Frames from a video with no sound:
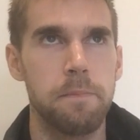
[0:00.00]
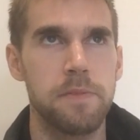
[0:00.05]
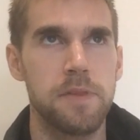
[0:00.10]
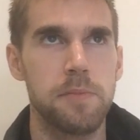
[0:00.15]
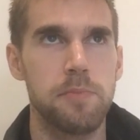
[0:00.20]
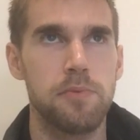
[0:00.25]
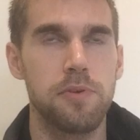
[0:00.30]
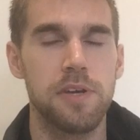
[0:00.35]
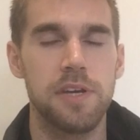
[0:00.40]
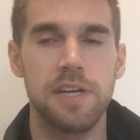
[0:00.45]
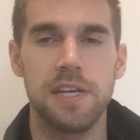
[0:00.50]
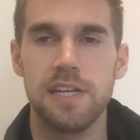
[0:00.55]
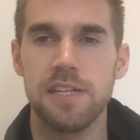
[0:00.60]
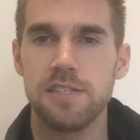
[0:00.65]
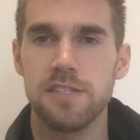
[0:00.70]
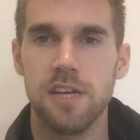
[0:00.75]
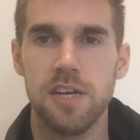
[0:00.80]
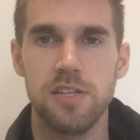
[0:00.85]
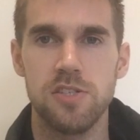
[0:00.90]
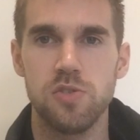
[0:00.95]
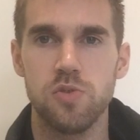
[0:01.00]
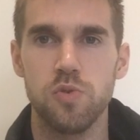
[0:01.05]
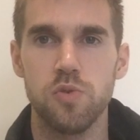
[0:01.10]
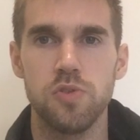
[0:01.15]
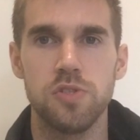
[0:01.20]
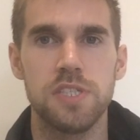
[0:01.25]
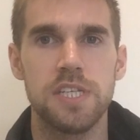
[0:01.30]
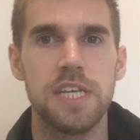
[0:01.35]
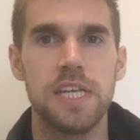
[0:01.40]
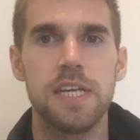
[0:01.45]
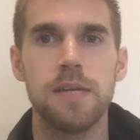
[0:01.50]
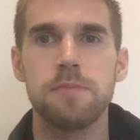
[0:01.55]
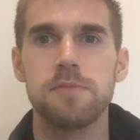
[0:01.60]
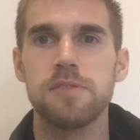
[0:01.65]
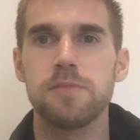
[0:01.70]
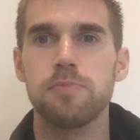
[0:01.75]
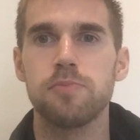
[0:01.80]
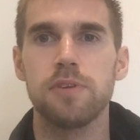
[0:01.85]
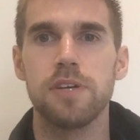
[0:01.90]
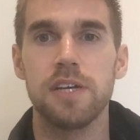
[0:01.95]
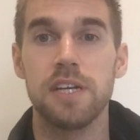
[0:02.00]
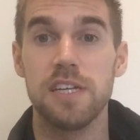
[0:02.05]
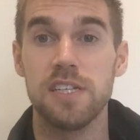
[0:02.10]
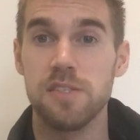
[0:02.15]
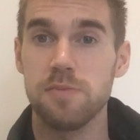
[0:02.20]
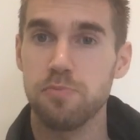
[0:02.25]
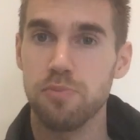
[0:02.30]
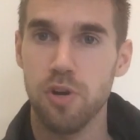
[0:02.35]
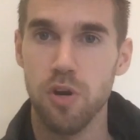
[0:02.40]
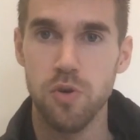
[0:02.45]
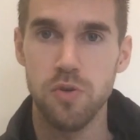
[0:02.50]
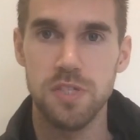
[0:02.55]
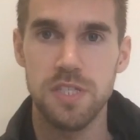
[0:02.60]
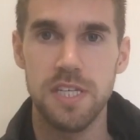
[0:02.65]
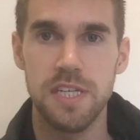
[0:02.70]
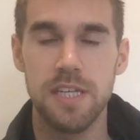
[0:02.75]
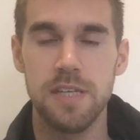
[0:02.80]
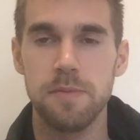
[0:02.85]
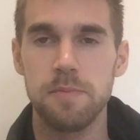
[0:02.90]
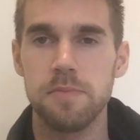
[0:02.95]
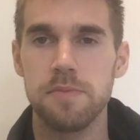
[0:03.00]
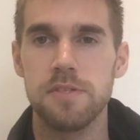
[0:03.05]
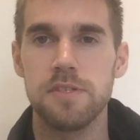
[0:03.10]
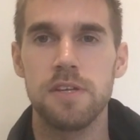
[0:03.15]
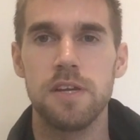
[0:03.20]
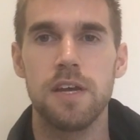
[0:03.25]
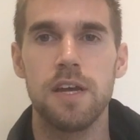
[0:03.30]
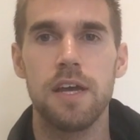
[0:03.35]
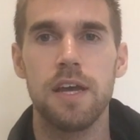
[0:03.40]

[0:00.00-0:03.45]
to play against high school teams, play against pro teams,